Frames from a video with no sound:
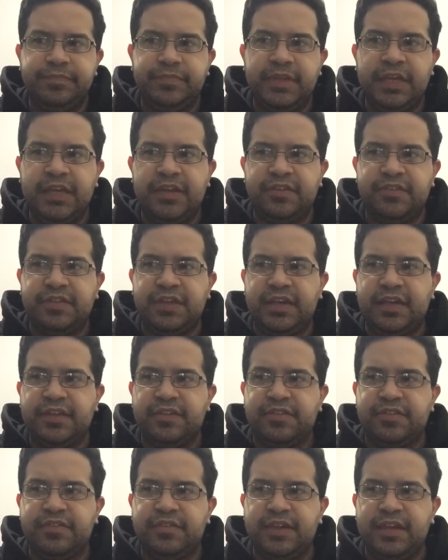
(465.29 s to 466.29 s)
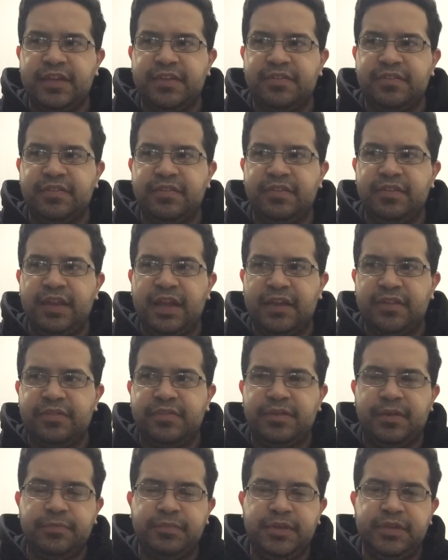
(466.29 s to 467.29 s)
It is it's not
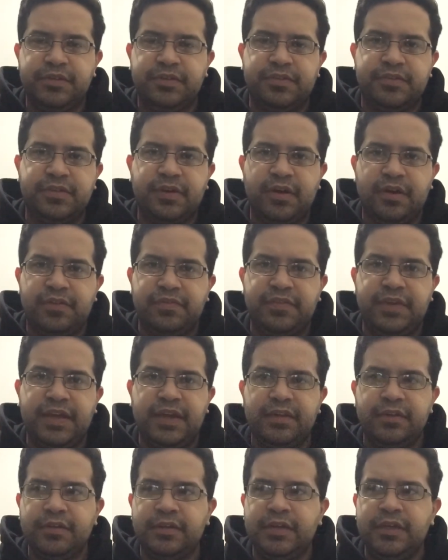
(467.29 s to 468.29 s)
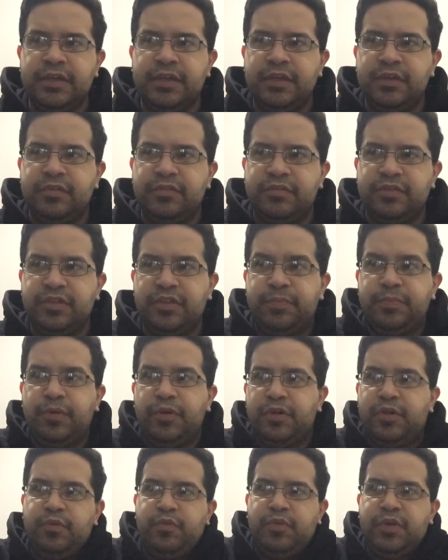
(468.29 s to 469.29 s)
something to scoff at, to the
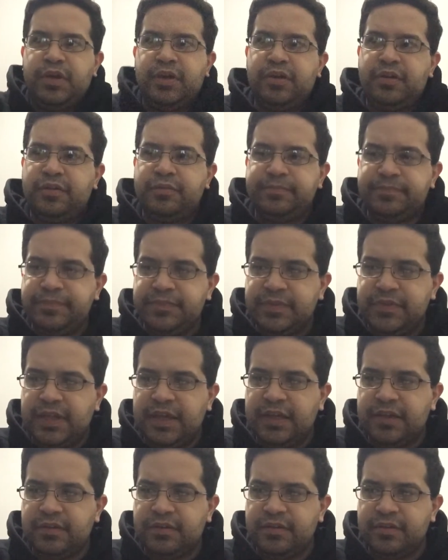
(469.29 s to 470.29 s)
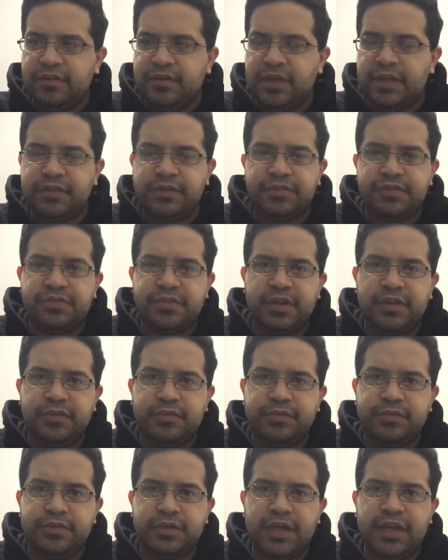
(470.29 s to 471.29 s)
point where
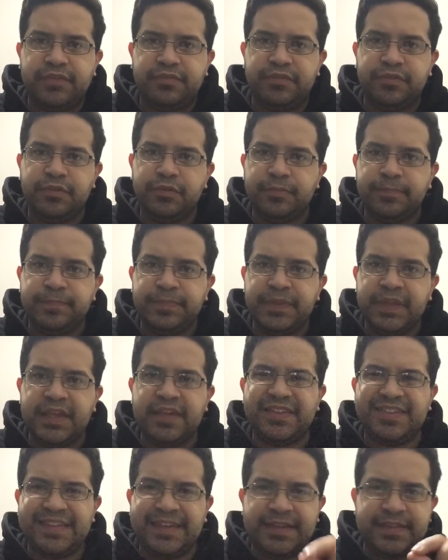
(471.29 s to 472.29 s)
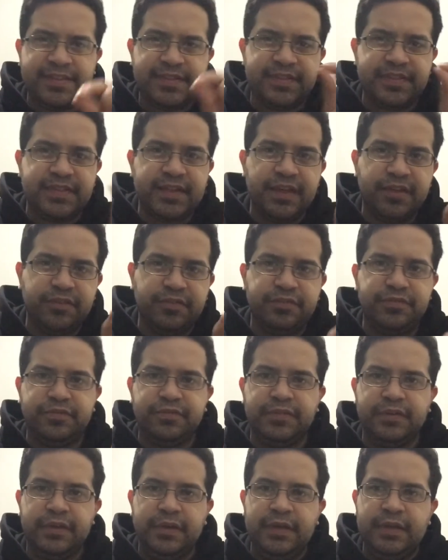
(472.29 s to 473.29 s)
interstellar travel is
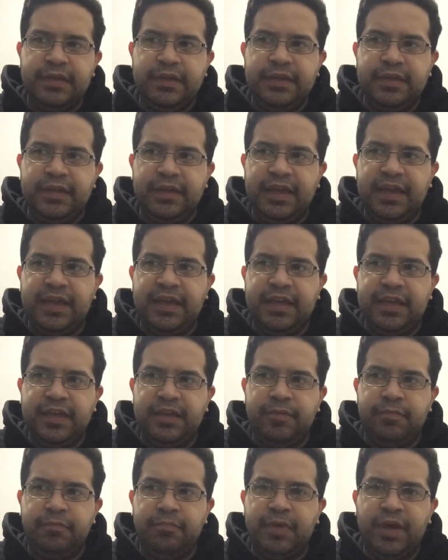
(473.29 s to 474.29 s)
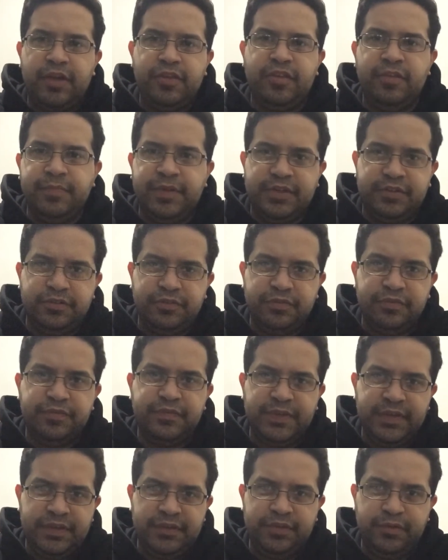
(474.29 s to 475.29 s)
itself a monumental
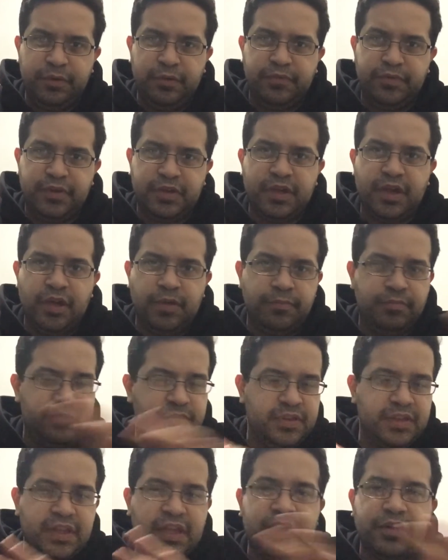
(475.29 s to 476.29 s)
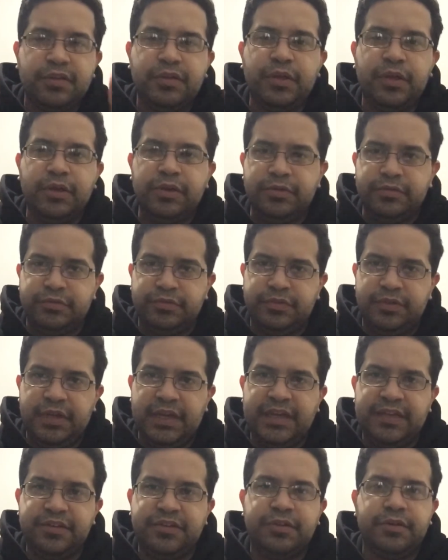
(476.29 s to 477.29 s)
feat to overcome, let alone
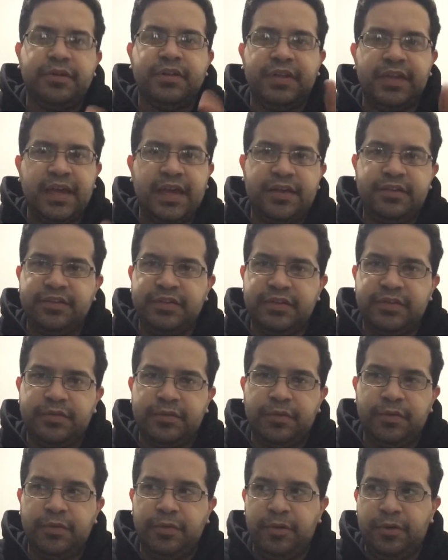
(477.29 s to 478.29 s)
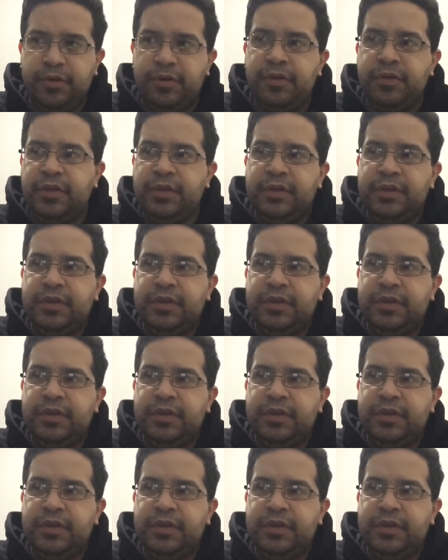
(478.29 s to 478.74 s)
intergalactic or,